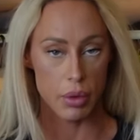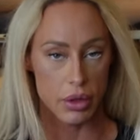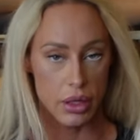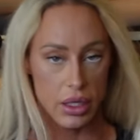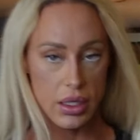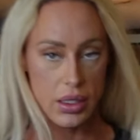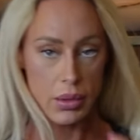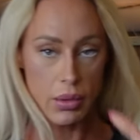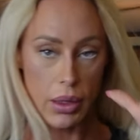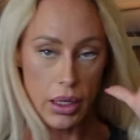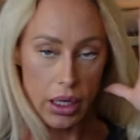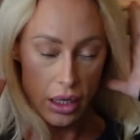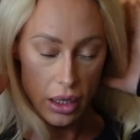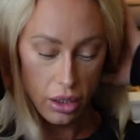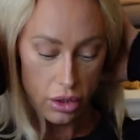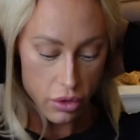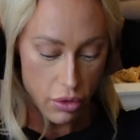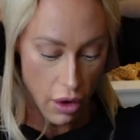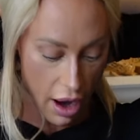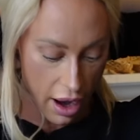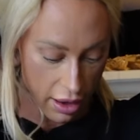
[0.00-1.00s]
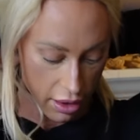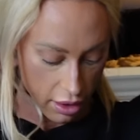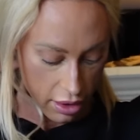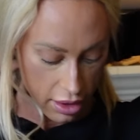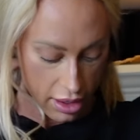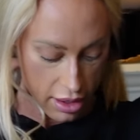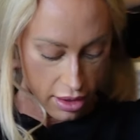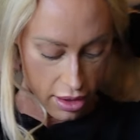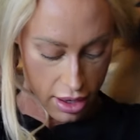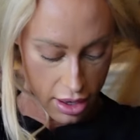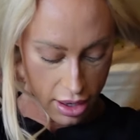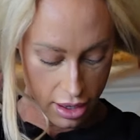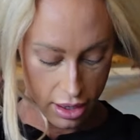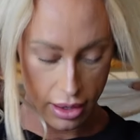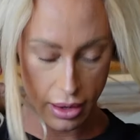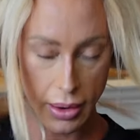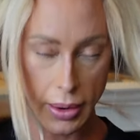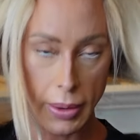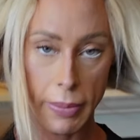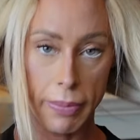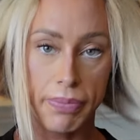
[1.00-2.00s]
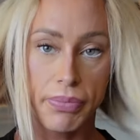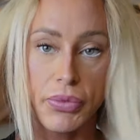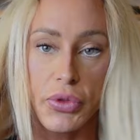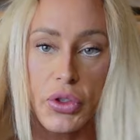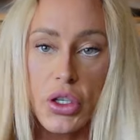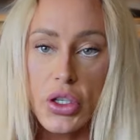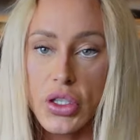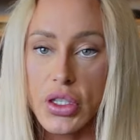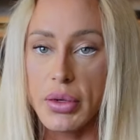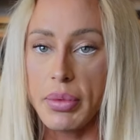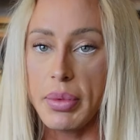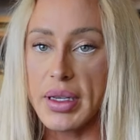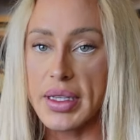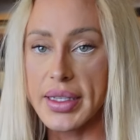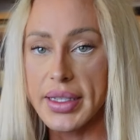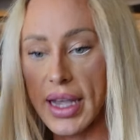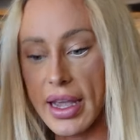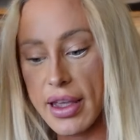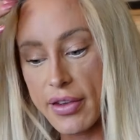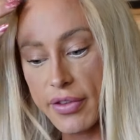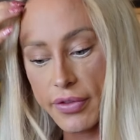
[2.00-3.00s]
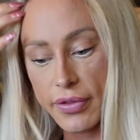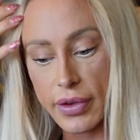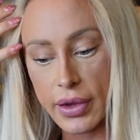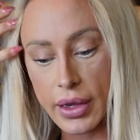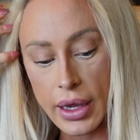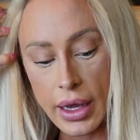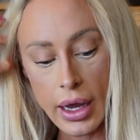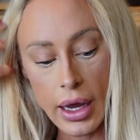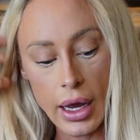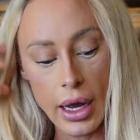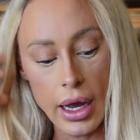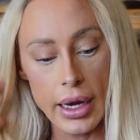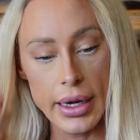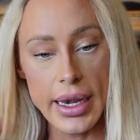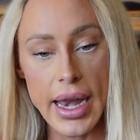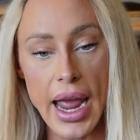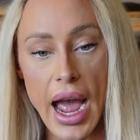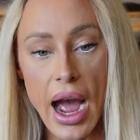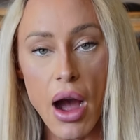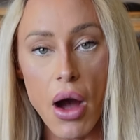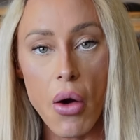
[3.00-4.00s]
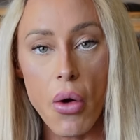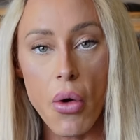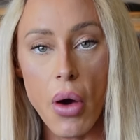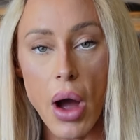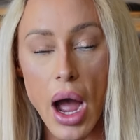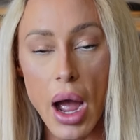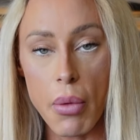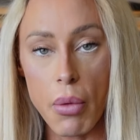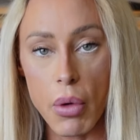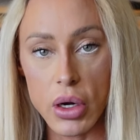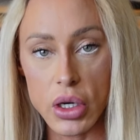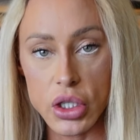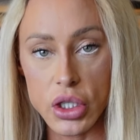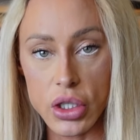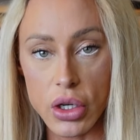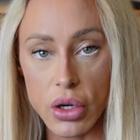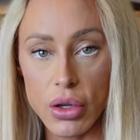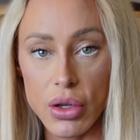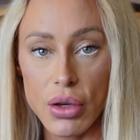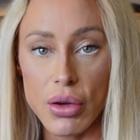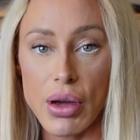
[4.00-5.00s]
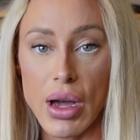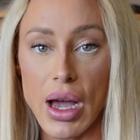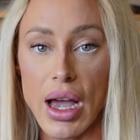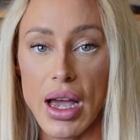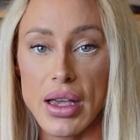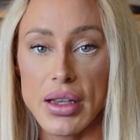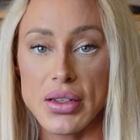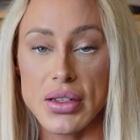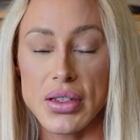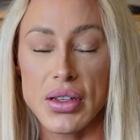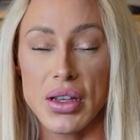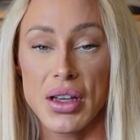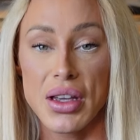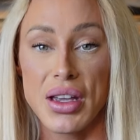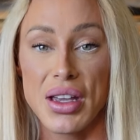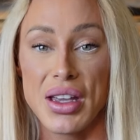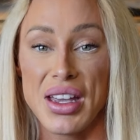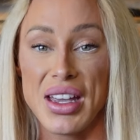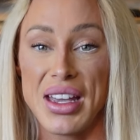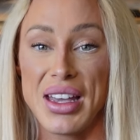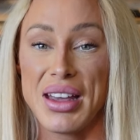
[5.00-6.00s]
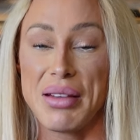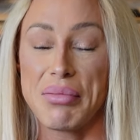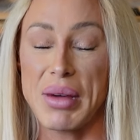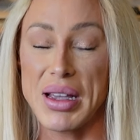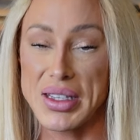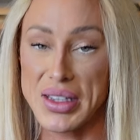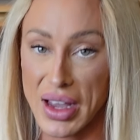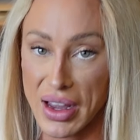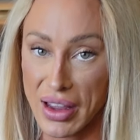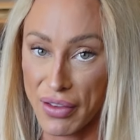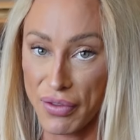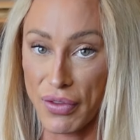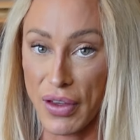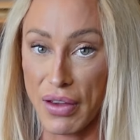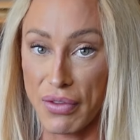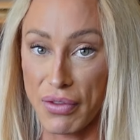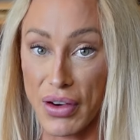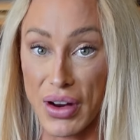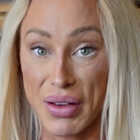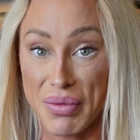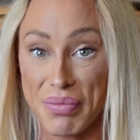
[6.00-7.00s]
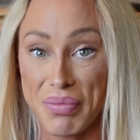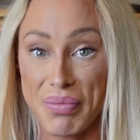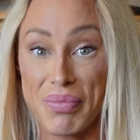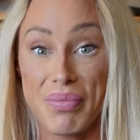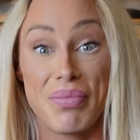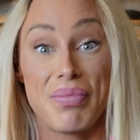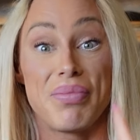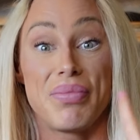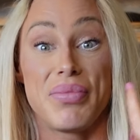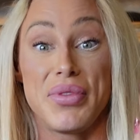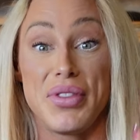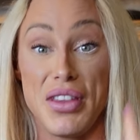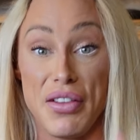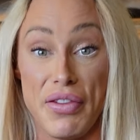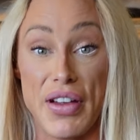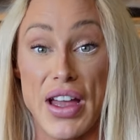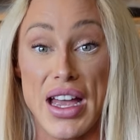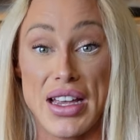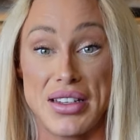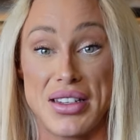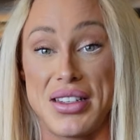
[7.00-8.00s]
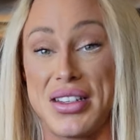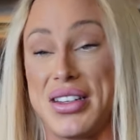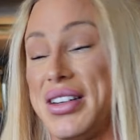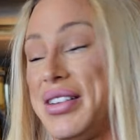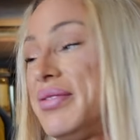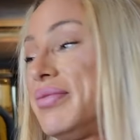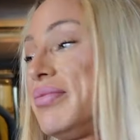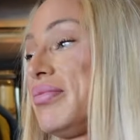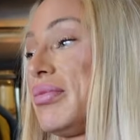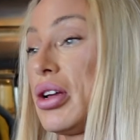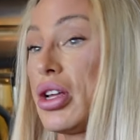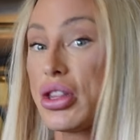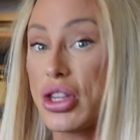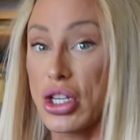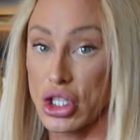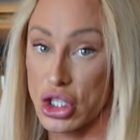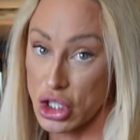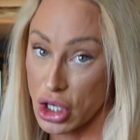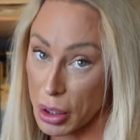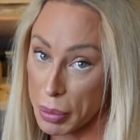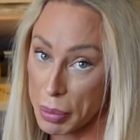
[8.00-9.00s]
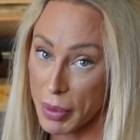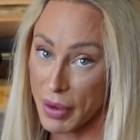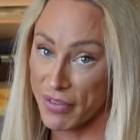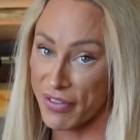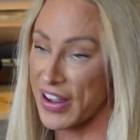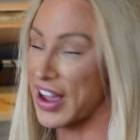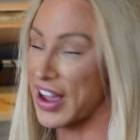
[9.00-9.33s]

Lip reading: put this one in the dryer either, just to be safe. Now I wanna show you guys my second favorite, the vest, the Sherpa